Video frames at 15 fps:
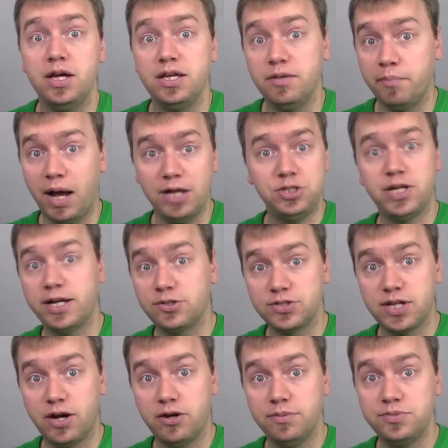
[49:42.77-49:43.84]
Get Mind Shackle
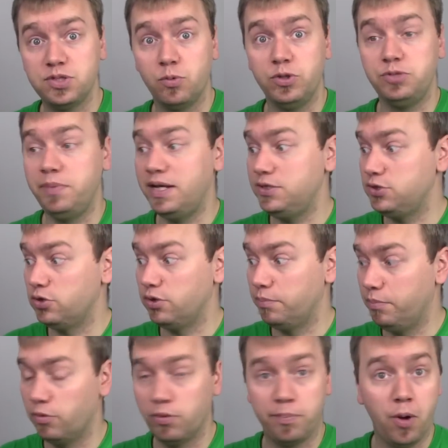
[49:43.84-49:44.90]
Scarabs, which means your
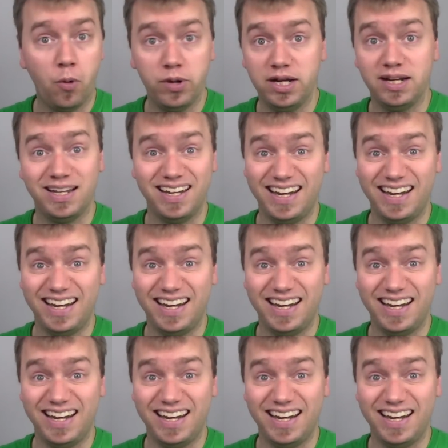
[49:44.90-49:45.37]
opponent